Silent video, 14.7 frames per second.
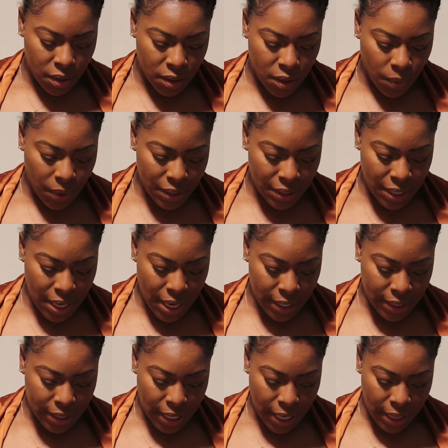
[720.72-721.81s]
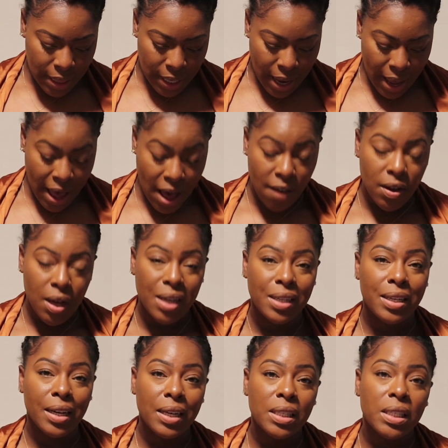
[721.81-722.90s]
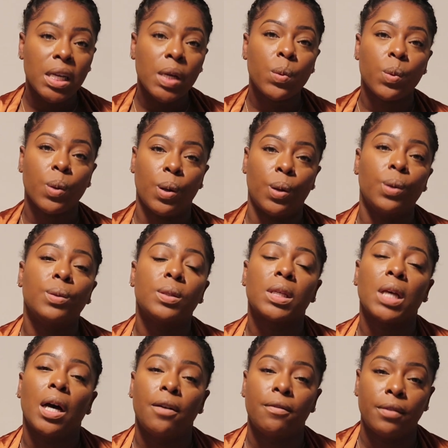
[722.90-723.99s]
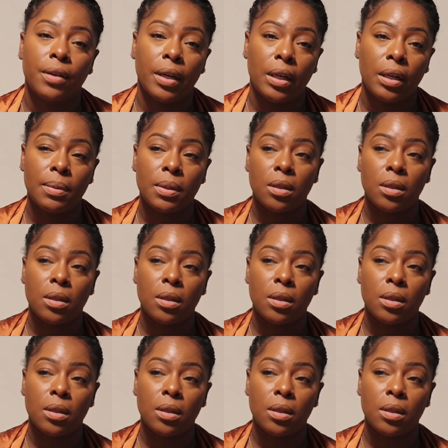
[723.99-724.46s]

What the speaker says: So what's the next thing that I have? A Dusty Rose cover up.